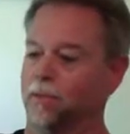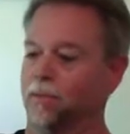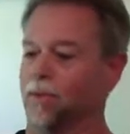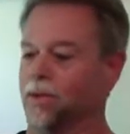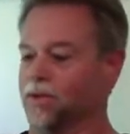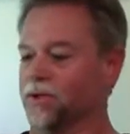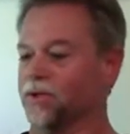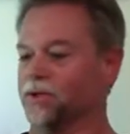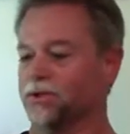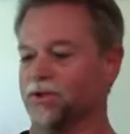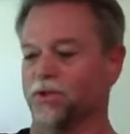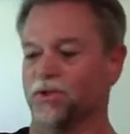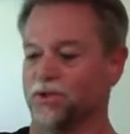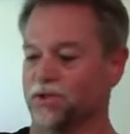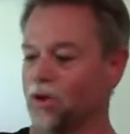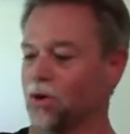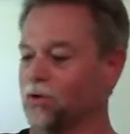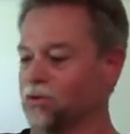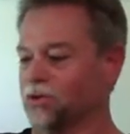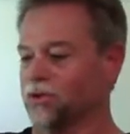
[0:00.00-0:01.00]
but using the
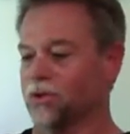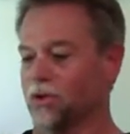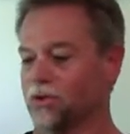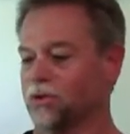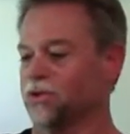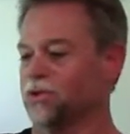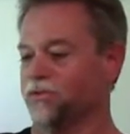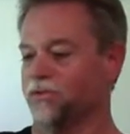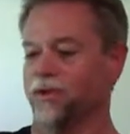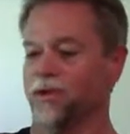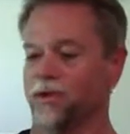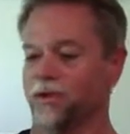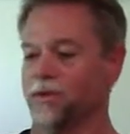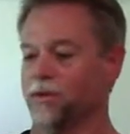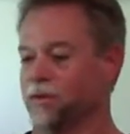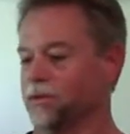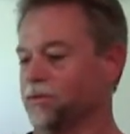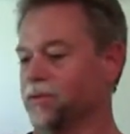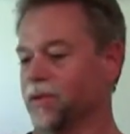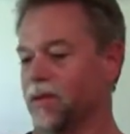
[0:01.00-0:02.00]

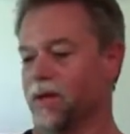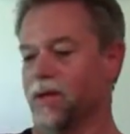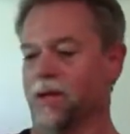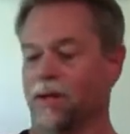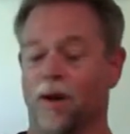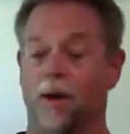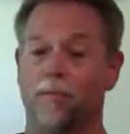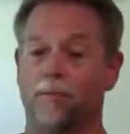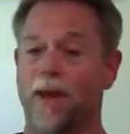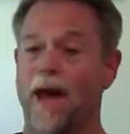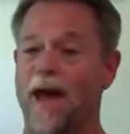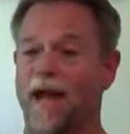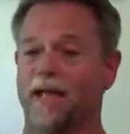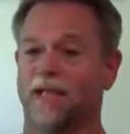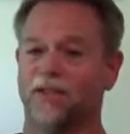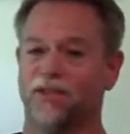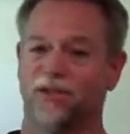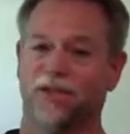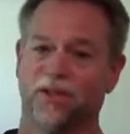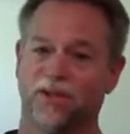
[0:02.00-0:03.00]
ShoulderSphere, I'm back
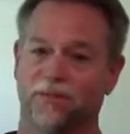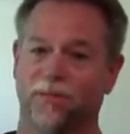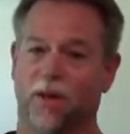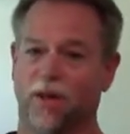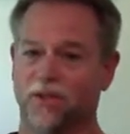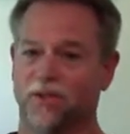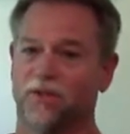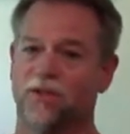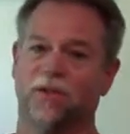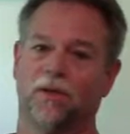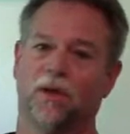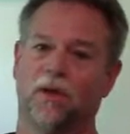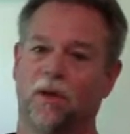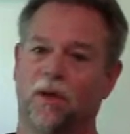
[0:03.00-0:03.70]
in 6 months.